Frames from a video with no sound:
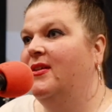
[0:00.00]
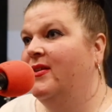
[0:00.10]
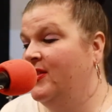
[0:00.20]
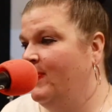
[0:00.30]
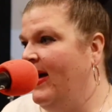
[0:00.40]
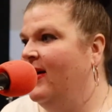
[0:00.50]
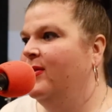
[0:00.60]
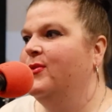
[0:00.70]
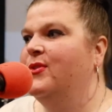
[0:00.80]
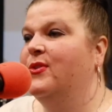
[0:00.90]

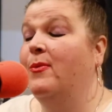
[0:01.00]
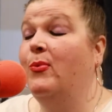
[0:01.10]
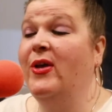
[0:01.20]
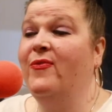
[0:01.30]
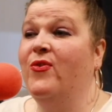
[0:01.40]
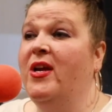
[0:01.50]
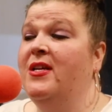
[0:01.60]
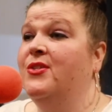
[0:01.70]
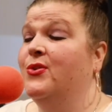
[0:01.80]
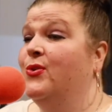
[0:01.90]
A
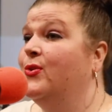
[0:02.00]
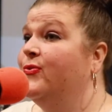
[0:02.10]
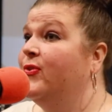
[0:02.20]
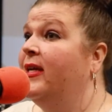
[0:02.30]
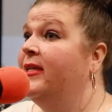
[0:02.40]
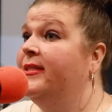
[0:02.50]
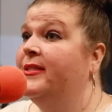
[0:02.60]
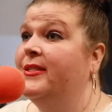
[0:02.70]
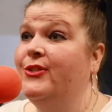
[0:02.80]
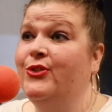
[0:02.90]
boyfriend, a
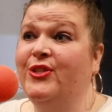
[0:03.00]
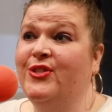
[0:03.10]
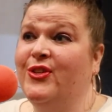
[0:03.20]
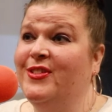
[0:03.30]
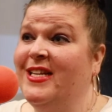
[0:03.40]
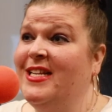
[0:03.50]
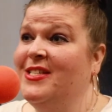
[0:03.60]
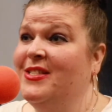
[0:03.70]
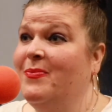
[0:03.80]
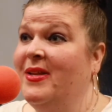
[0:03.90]
girlfriend. You just start dating
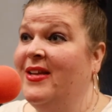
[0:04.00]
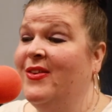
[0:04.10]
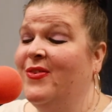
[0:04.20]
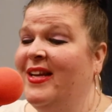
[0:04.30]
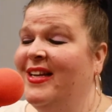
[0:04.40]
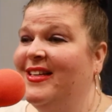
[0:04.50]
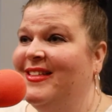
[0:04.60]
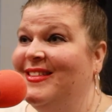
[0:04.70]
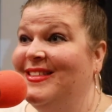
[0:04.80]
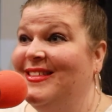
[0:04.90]
somebody and they're like,
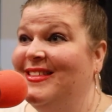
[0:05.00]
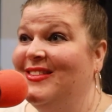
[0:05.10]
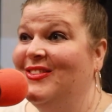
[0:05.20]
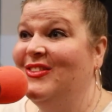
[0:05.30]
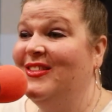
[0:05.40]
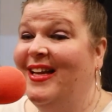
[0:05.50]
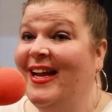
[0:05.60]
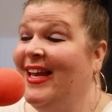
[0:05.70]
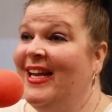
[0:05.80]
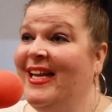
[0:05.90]
I
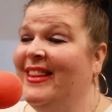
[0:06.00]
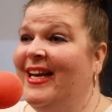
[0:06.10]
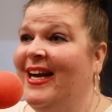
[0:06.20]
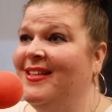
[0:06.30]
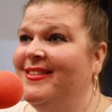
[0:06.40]
can't eat that.